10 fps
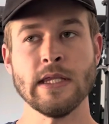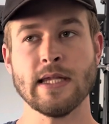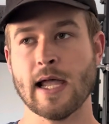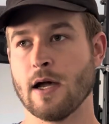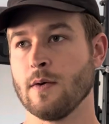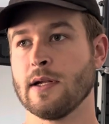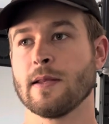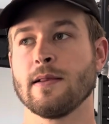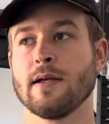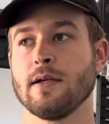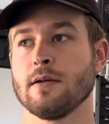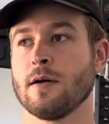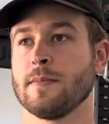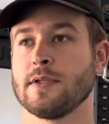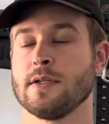Now in athletic
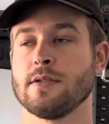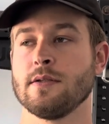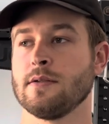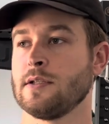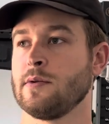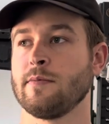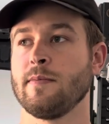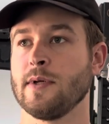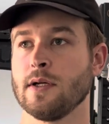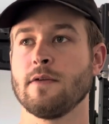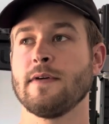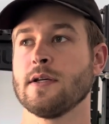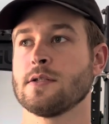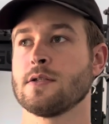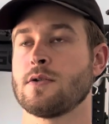competition, you're going to be bigger,
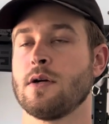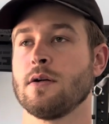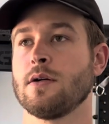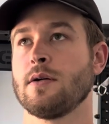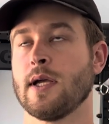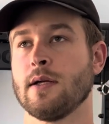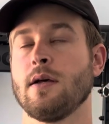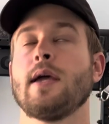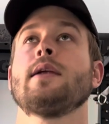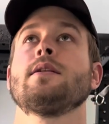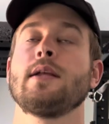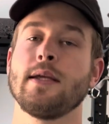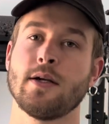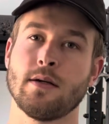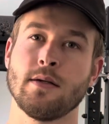faster, stronger, and
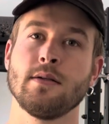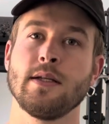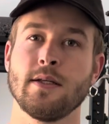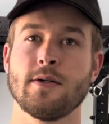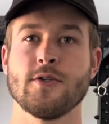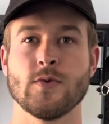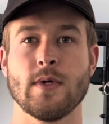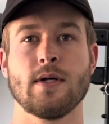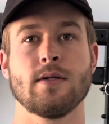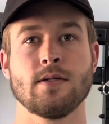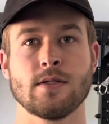leaner as well.